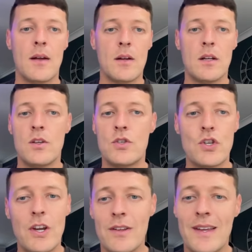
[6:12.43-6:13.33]

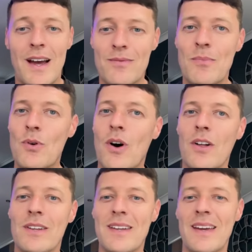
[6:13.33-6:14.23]
Certainly have more
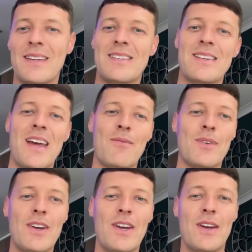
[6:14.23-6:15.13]
holidays every
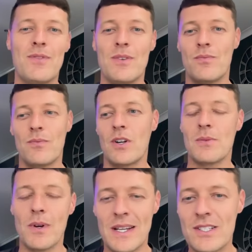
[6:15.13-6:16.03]
year. If you've watched
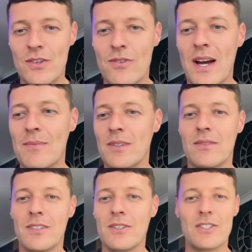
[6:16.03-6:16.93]
me on Instagram,
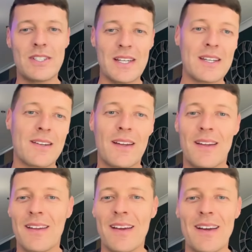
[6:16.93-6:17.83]
you'll see
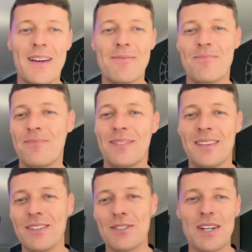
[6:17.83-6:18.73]

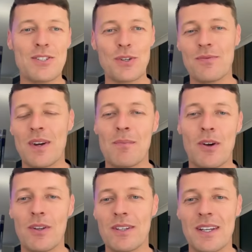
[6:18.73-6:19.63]
us enjoying family
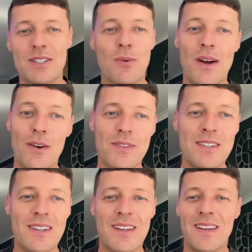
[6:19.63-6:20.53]
holidays quite
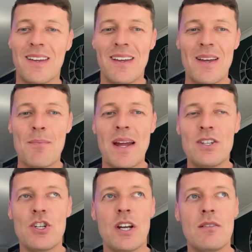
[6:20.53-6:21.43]
often.
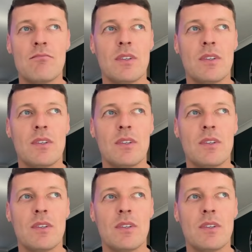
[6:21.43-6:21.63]
Pension,